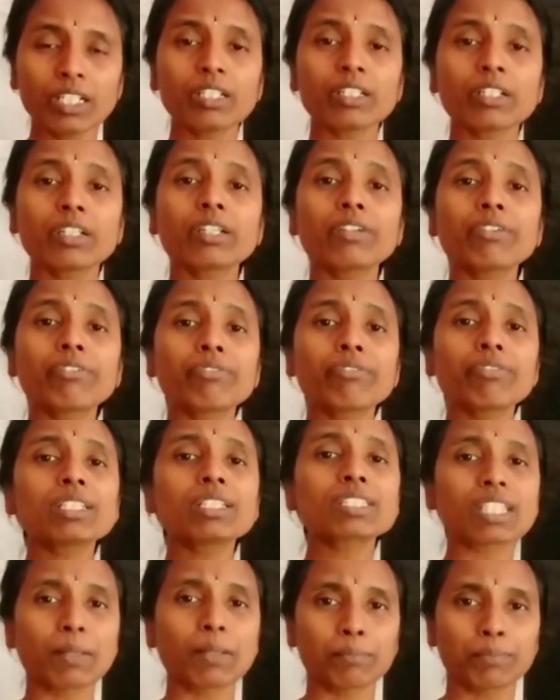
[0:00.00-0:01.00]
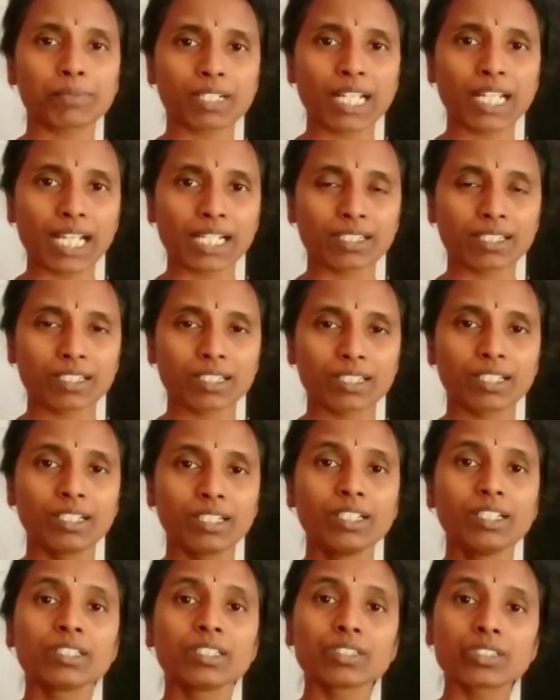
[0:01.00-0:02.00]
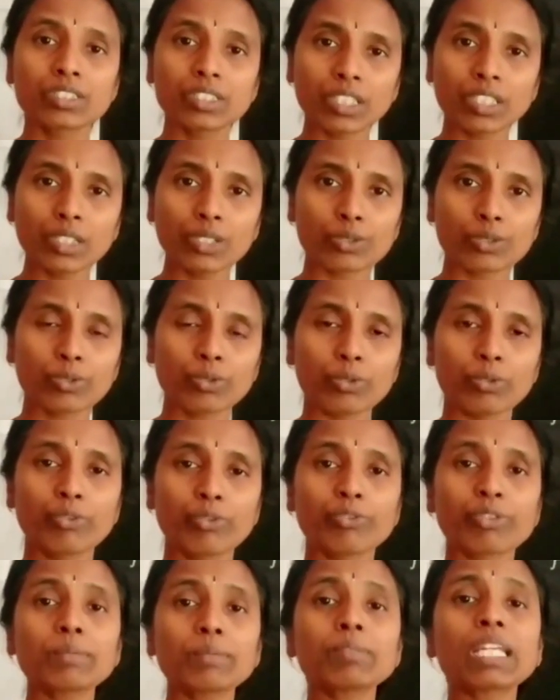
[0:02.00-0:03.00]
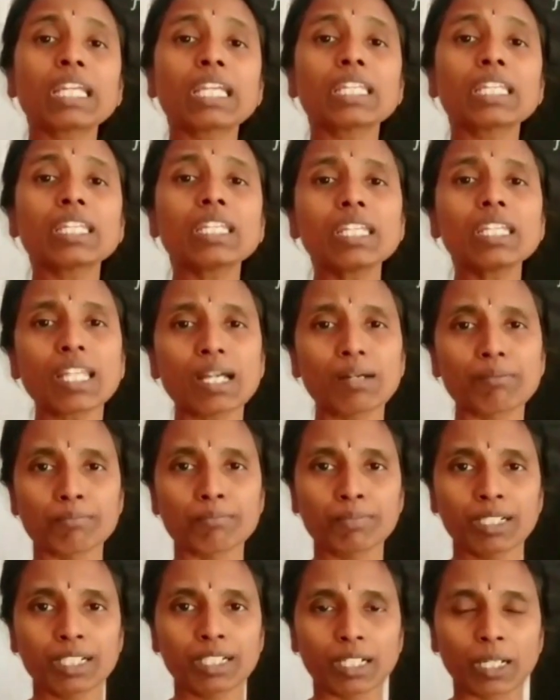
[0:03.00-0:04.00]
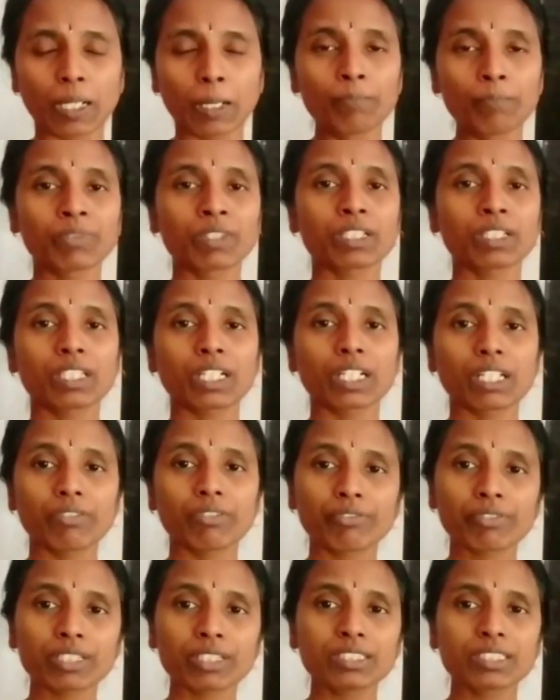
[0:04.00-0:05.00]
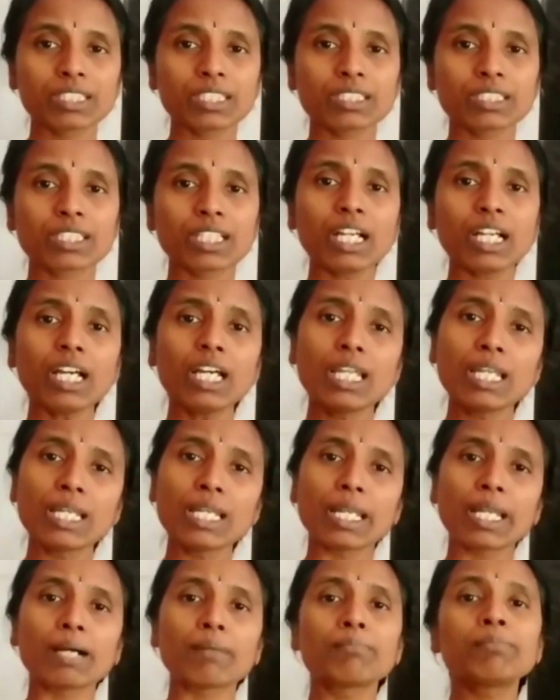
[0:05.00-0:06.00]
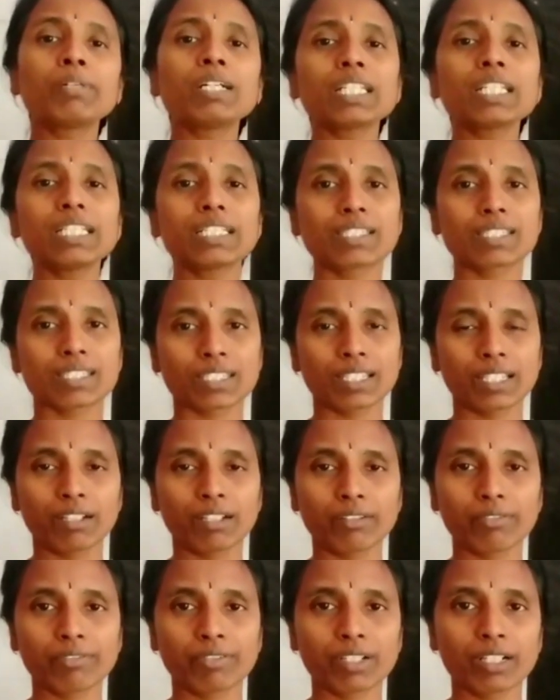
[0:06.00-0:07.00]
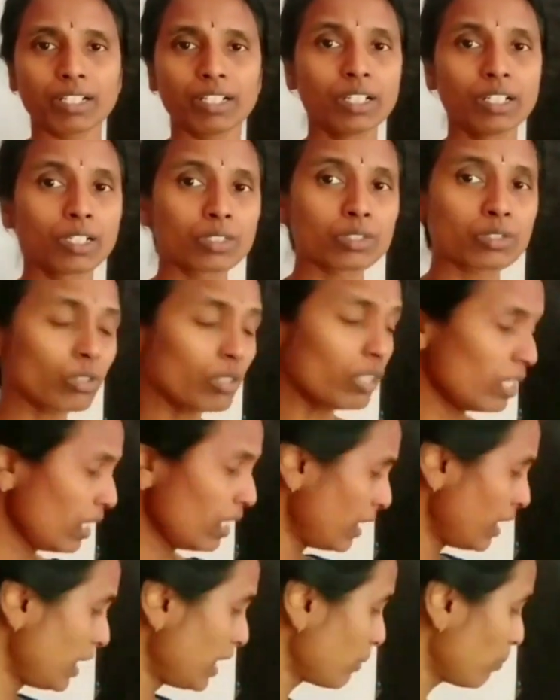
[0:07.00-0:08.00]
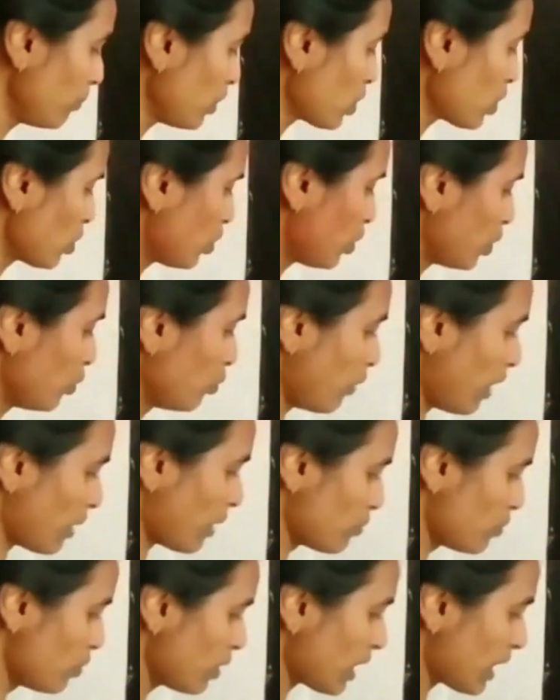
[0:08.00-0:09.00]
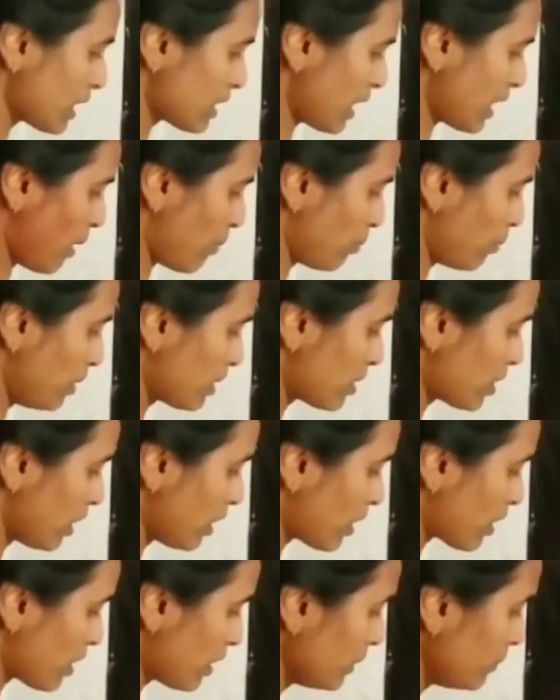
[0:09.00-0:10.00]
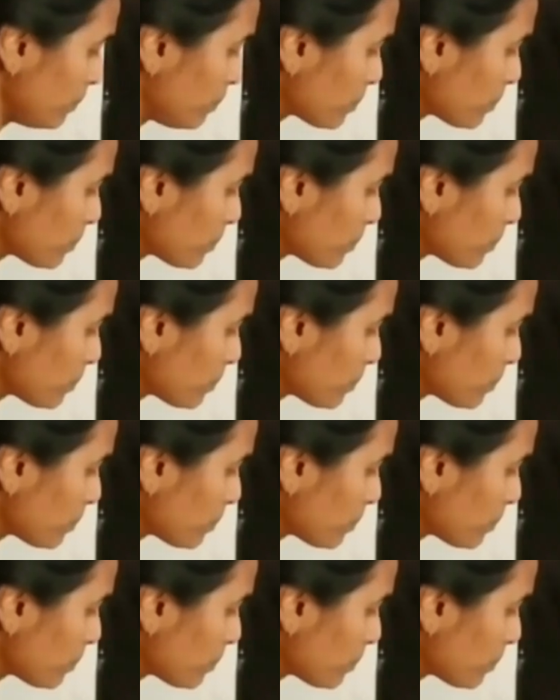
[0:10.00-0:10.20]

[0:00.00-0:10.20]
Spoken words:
If we subtract 0 from any number, the difference is the number itself. So let me show you one more example, children.